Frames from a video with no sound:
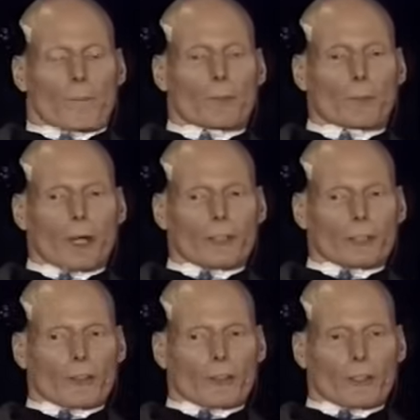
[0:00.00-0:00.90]

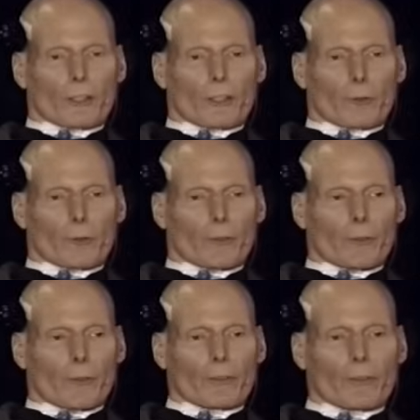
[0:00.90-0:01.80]
projects here as we've been
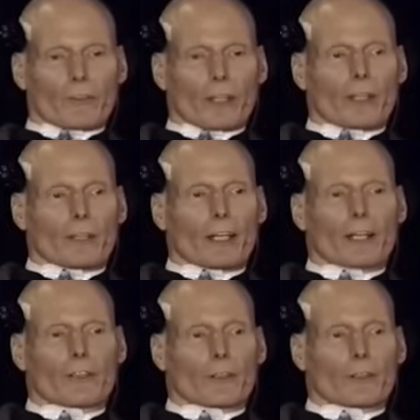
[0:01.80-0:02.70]
doing since
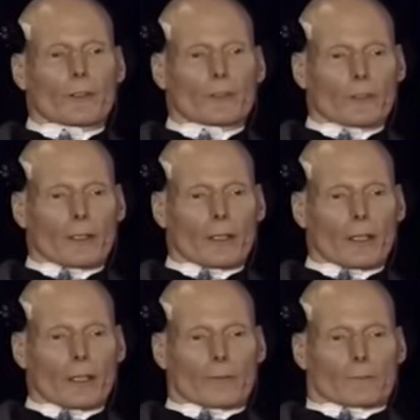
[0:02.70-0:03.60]
1992.
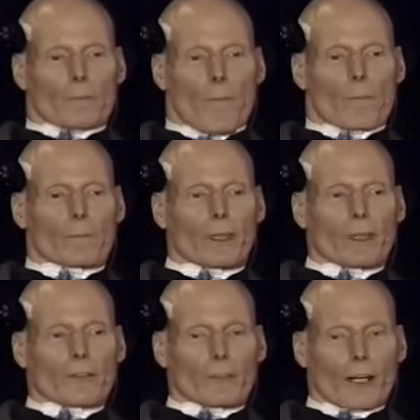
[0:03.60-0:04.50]
It
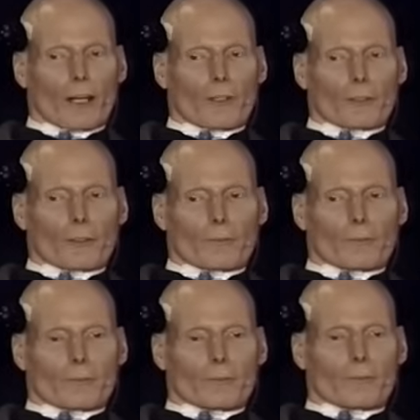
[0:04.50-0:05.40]
is an honor to
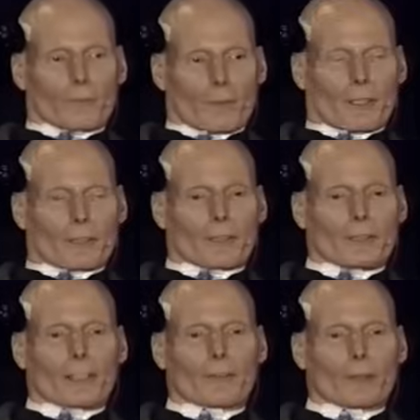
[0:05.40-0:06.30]
meet
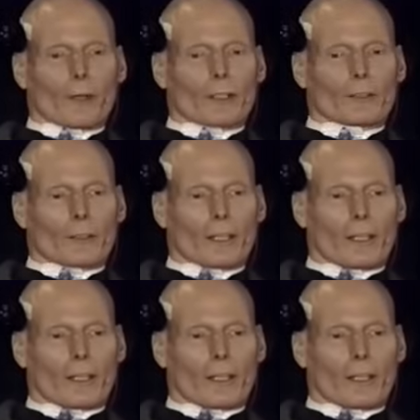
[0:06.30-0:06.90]
everyone